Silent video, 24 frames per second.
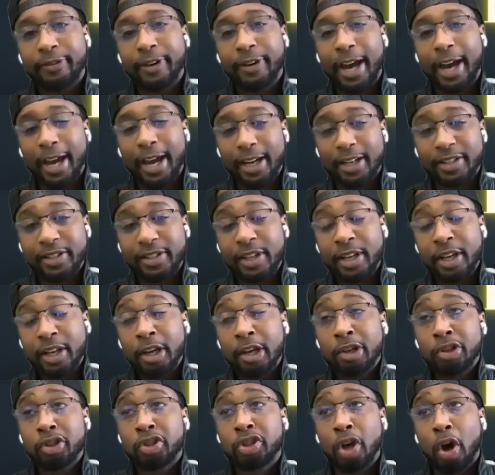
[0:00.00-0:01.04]
Facts.
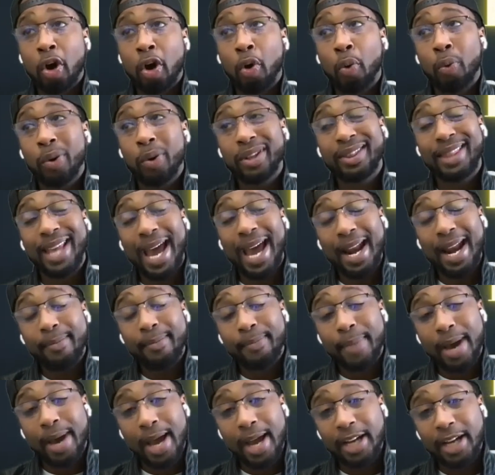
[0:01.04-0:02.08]
So with that
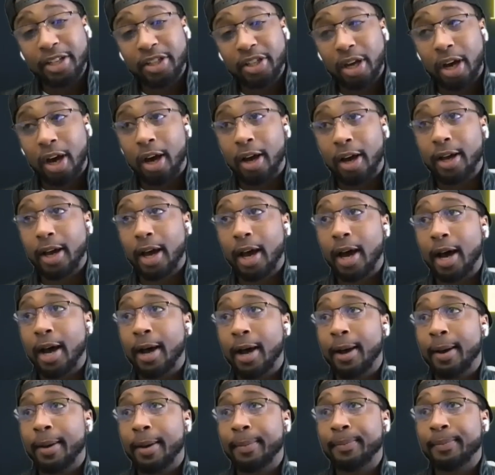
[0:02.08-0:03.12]
in mind, y'all,
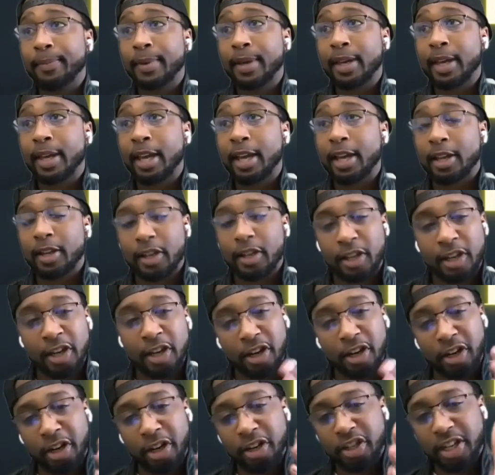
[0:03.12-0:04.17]

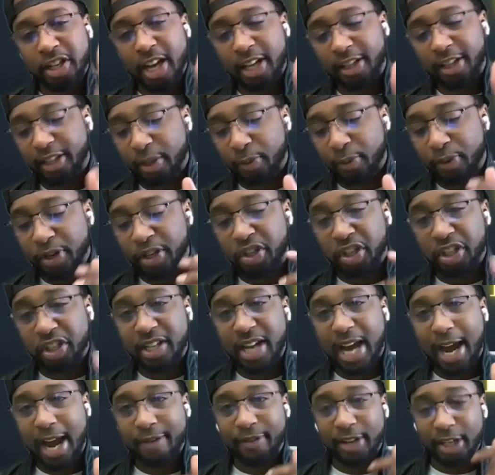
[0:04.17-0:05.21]
here's another thing we should
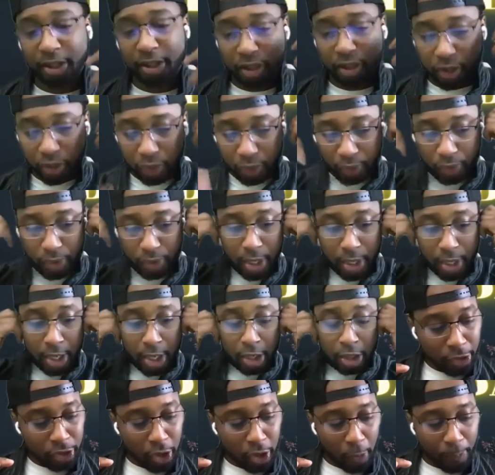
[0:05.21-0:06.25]
dive into.
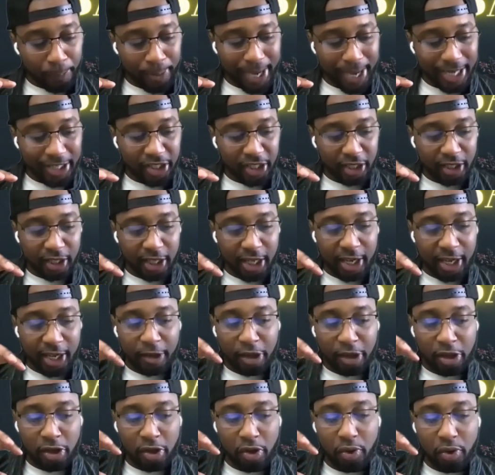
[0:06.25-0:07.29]
So basically,
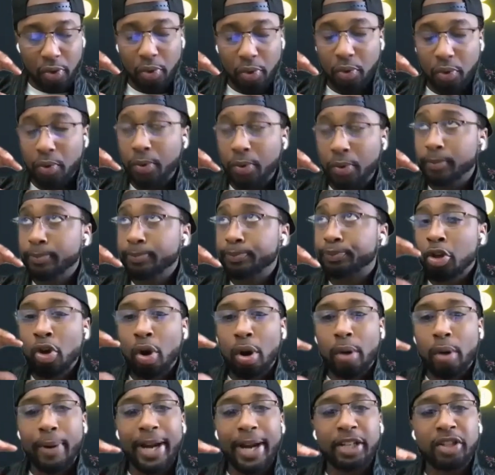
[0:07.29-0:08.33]
you
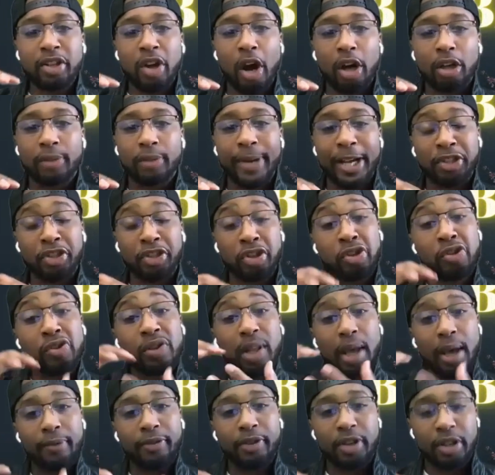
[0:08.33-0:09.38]
already talked about, so
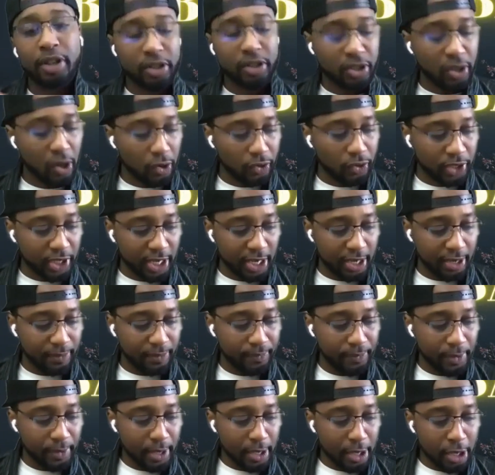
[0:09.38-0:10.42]
you love
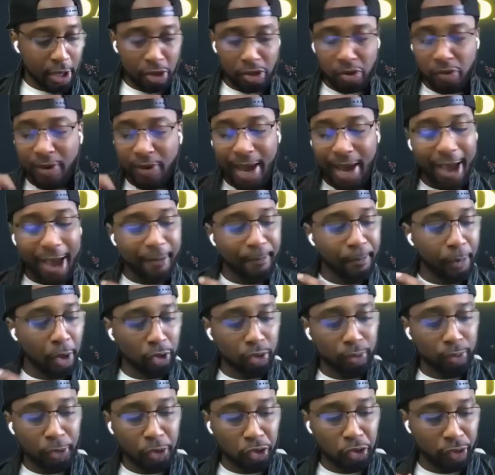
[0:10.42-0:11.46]
consulting, you have
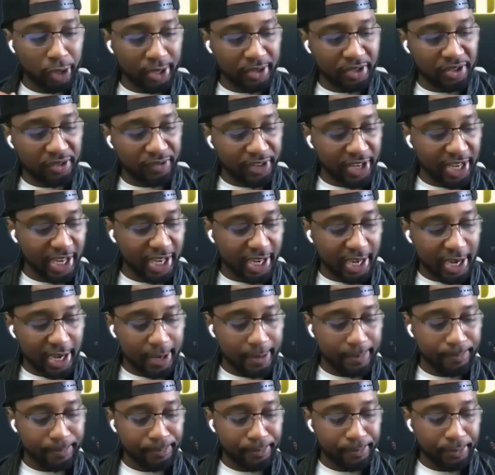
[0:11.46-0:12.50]
multiple streams of
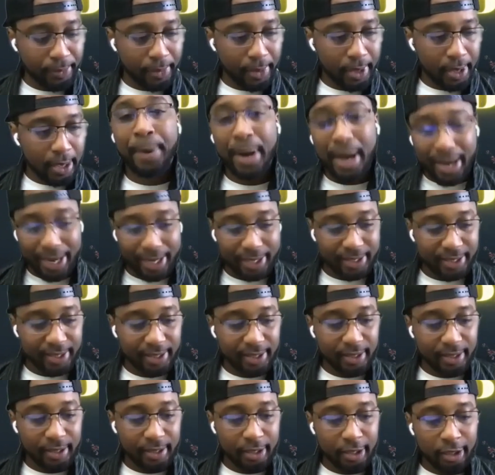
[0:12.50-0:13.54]
income, but
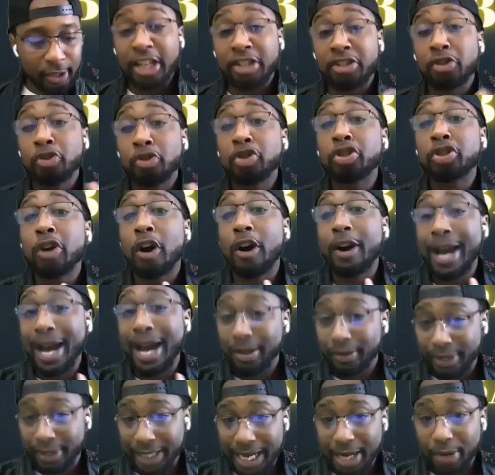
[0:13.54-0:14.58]
did you start
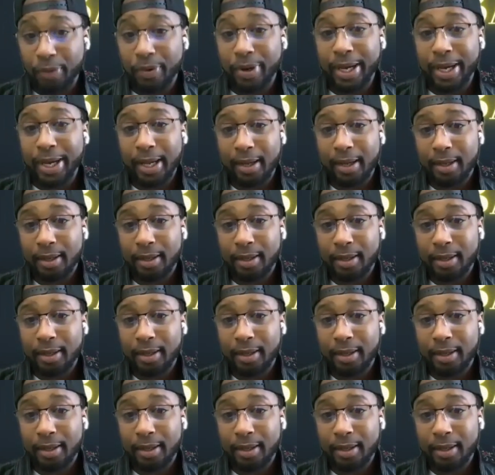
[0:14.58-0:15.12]
out that way?